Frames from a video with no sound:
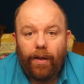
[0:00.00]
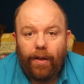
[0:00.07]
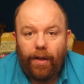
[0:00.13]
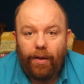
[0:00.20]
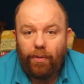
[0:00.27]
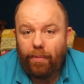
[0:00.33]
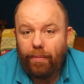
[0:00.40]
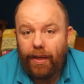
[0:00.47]

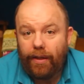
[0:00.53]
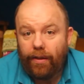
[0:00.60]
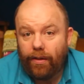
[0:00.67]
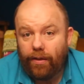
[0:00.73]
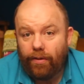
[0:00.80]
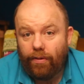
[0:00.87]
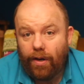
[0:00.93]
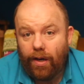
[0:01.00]
It will mean that
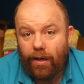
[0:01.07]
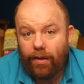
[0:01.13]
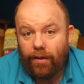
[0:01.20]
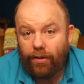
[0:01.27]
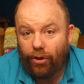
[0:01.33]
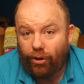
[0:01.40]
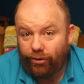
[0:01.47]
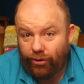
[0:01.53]
there are
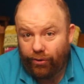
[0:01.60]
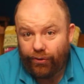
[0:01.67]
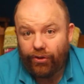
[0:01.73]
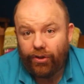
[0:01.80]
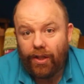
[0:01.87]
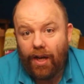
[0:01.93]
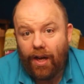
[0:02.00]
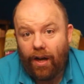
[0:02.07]
lots of
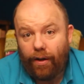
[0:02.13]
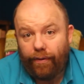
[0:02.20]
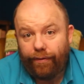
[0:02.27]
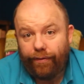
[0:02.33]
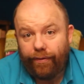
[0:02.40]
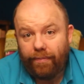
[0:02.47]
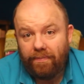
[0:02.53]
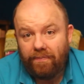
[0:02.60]

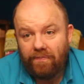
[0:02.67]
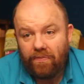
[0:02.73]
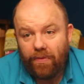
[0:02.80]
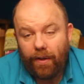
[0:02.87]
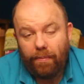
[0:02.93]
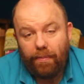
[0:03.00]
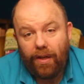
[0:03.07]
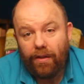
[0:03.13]
staff,
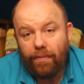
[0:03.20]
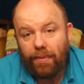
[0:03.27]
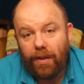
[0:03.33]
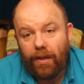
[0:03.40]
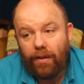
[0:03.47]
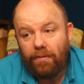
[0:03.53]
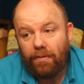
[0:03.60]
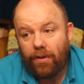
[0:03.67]

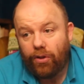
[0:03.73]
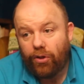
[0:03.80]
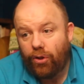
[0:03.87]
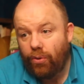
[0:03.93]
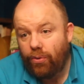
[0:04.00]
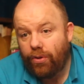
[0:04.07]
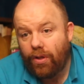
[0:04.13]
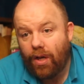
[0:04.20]
maybe
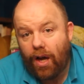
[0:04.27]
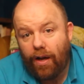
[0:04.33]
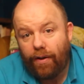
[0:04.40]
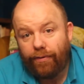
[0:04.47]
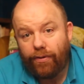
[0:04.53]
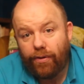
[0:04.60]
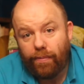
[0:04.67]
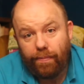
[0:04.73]
two
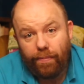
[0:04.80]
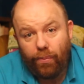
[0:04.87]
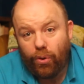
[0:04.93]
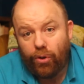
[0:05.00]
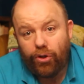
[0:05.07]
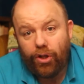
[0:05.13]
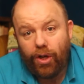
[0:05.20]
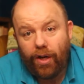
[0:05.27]
staff to
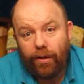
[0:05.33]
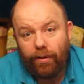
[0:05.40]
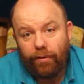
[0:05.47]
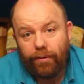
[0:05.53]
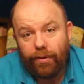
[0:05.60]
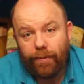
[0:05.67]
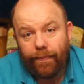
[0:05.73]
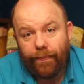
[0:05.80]
one
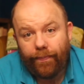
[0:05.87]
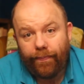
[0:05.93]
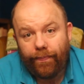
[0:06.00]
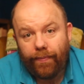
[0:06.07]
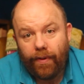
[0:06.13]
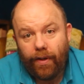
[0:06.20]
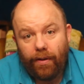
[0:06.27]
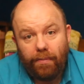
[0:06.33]
child,
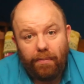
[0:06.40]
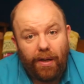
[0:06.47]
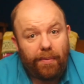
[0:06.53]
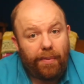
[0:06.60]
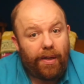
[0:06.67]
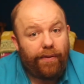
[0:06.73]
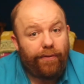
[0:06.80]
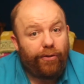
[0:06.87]

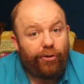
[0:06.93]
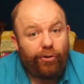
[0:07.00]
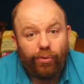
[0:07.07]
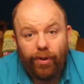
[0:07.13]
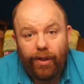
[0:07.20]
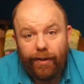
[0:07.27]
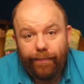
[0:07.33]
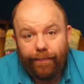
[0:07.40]
maybe even
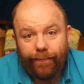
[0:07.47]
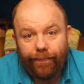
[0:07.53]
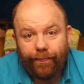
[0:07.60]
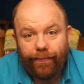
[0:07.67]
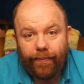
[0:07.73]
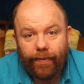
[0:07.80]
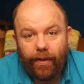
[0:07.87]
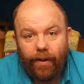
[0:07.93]
three.
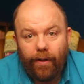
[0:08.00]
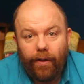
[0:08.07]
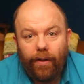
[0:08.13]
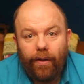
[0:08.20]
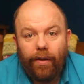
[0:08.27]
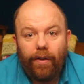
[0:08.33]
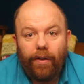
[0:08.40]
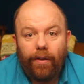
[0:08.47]

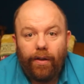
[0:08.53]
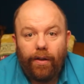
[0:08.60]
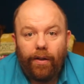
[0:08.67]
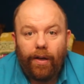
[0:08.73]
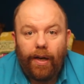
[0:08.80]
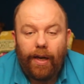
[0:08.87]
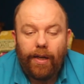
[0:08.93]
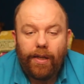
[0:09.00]

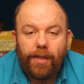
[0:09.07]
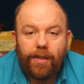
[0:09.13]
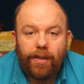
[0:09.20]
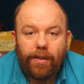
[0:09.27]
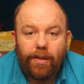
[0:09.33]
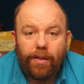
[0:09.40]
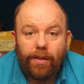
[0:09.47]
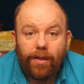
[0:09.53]
And
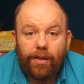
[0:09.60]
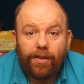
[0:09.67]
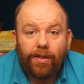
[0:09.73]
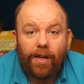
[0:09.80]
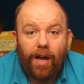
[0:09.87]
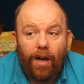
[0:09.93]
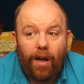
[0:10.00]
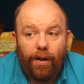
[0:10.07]
the
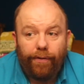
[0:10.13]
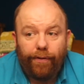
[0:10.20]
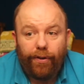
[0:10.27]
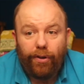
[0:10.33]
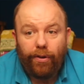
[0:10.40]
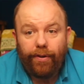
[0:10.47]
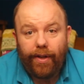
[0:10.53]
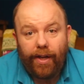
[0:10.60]
staff are
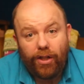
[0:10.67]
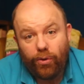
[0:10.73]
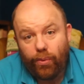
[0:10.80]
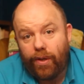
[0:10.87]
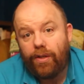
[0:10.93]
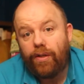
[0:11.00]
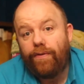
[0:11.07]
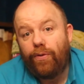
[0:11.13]
not there
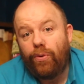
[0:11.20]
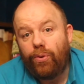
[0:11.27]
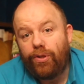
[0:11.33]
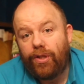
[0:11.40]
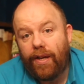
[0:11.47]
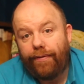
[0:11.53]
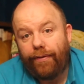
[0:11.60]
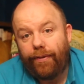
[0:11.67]

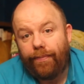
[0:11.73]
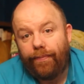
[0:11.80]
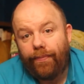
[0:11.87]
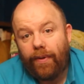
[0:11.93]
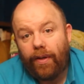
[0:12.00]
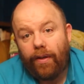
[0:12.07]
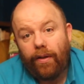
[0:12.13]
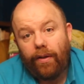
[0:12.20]
24/7,
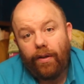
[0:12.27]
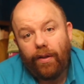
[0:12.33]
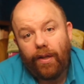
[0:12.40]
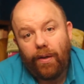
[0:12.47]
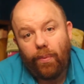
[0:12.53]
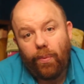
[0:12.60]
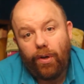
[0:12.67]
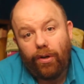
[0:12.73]
that
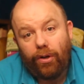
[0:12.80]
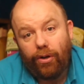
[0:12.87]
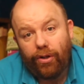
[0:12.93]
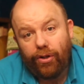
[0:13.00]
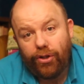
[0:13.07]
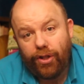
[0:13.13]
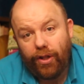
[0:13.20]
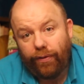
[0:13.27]
they work on a
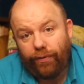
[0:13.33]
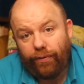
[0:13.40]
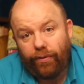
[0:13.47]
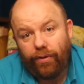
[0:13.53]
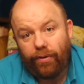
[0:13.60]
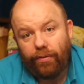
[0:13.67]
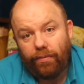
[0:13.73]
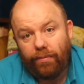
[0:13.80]
shift